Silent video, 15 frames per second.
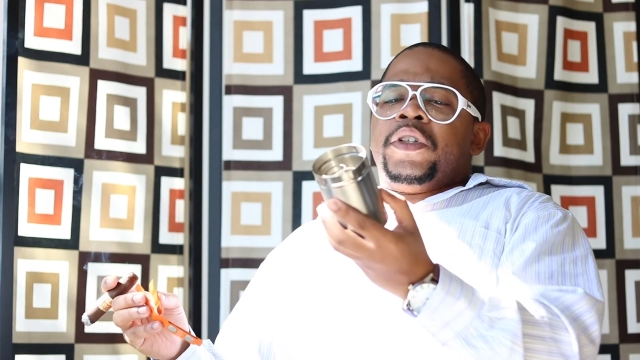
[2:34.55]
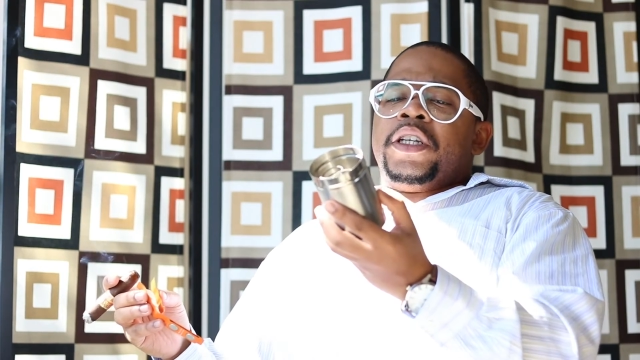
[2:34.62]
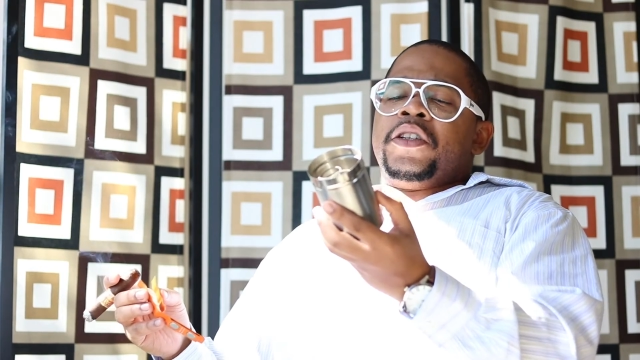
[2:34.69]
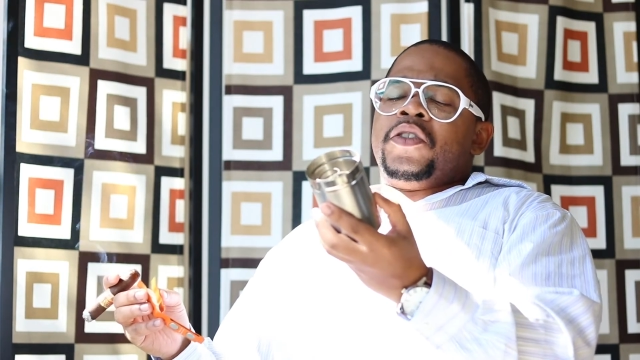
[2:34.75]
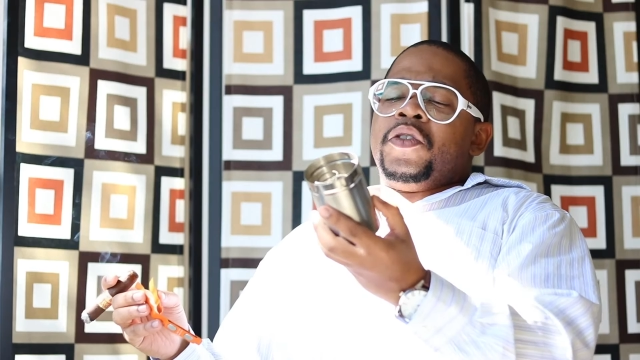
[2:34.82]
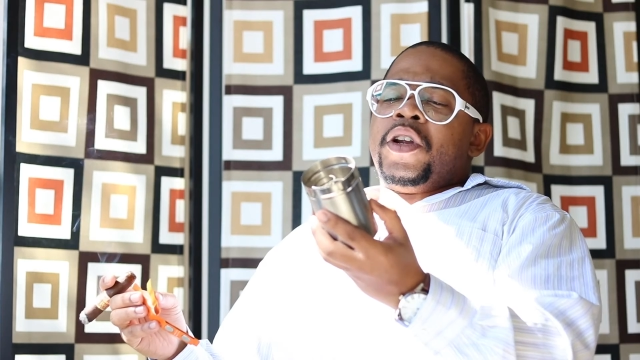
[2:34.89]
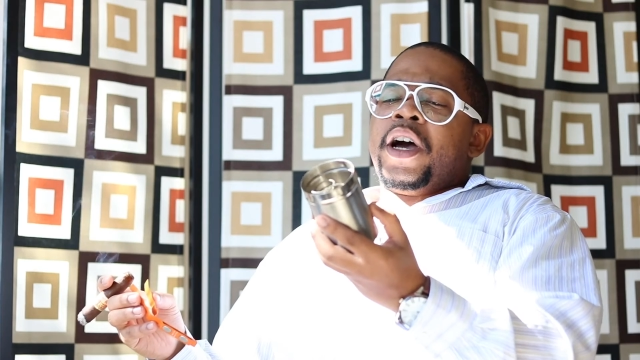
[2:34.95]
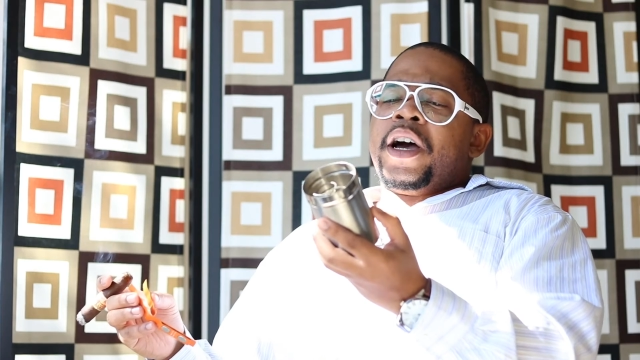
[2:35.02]

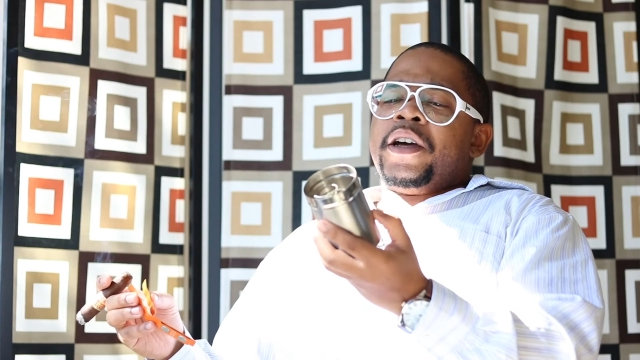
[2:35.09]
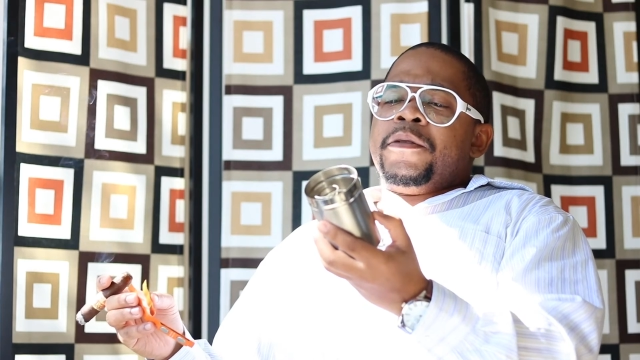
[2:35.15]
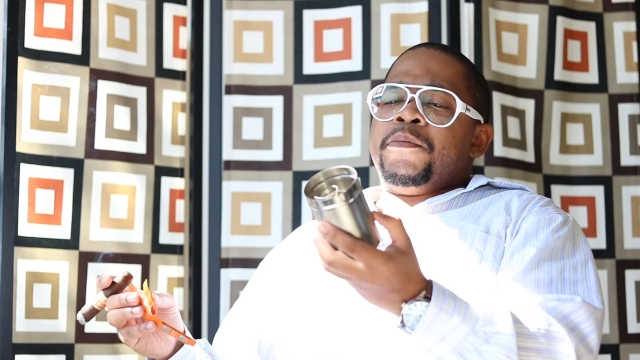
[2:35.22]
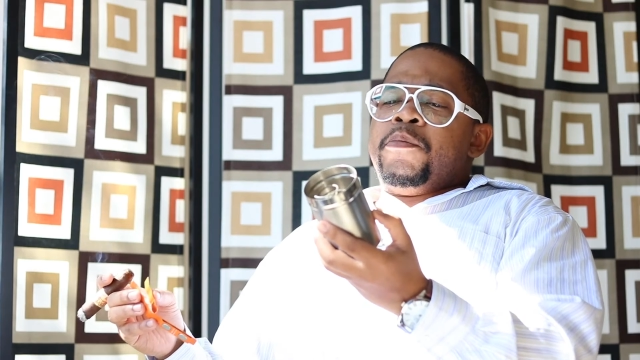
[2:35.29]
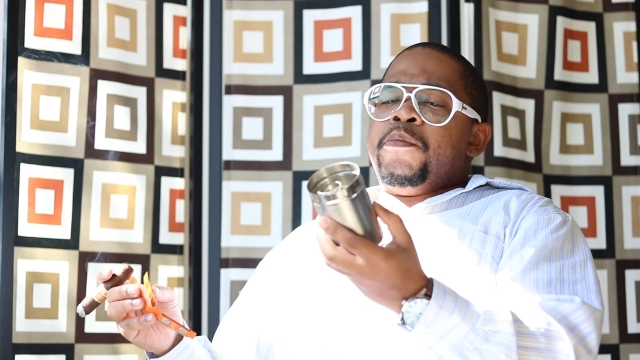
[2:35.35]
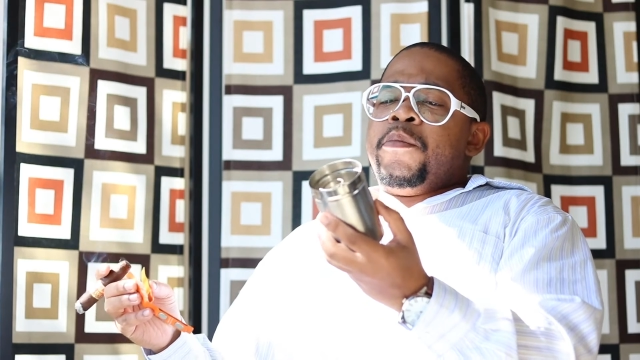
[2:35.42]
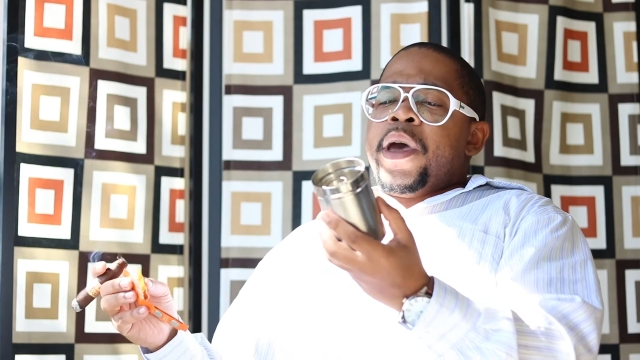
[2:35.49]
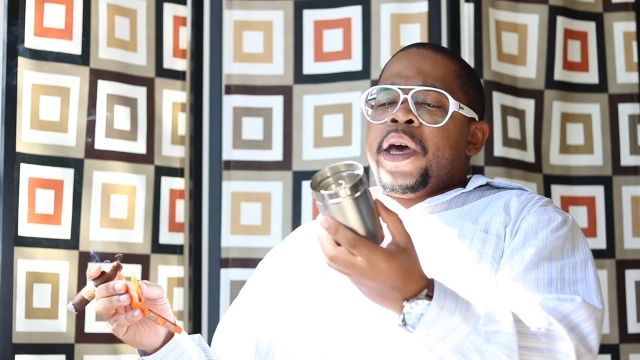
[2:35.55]
is not
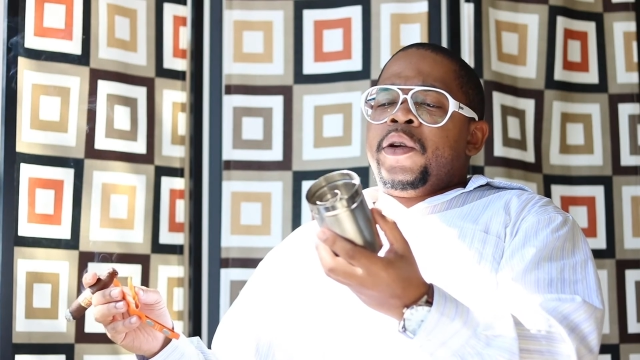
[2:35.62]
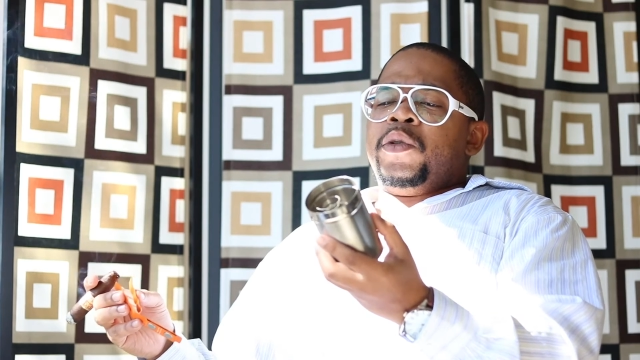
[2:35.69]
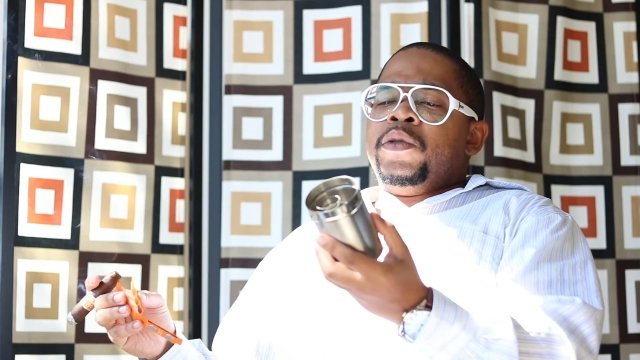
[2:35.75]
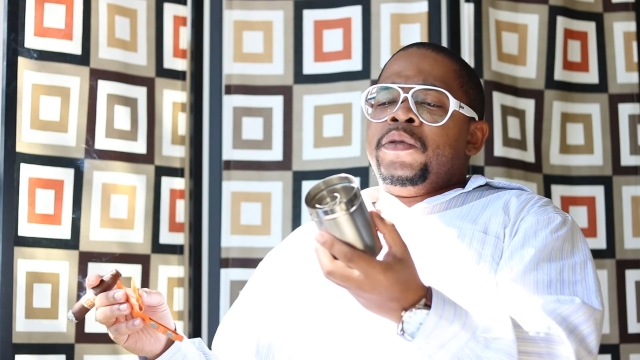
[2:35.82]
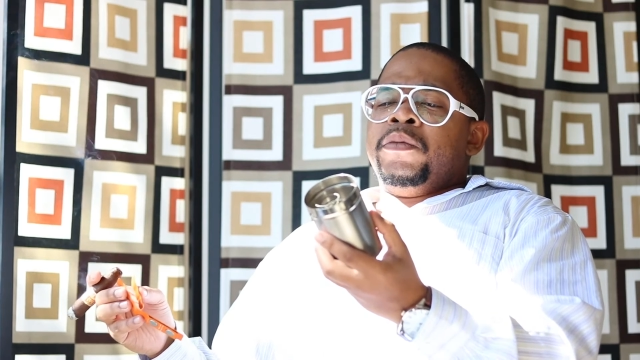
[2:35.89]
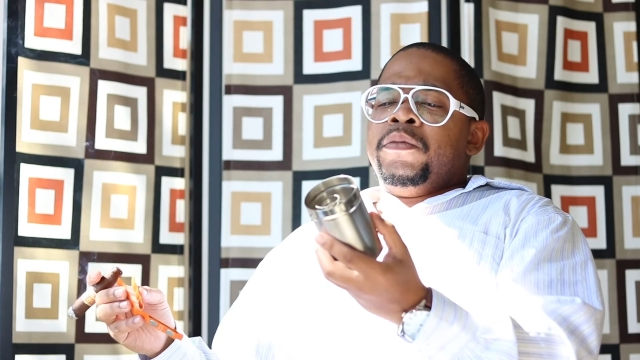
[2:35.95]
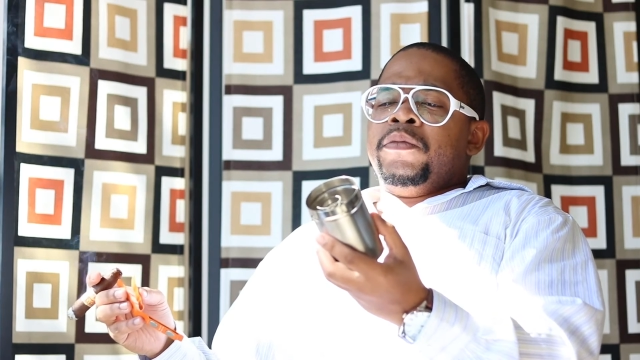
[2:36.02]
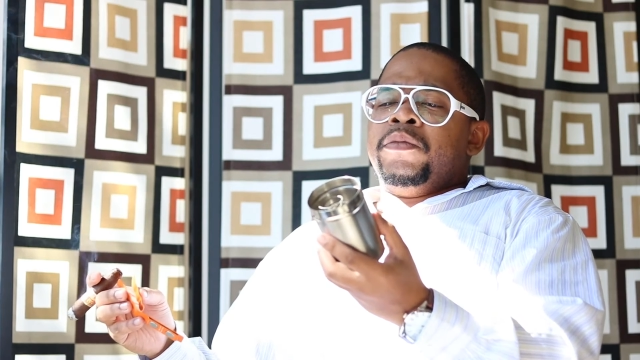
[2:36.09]
metal.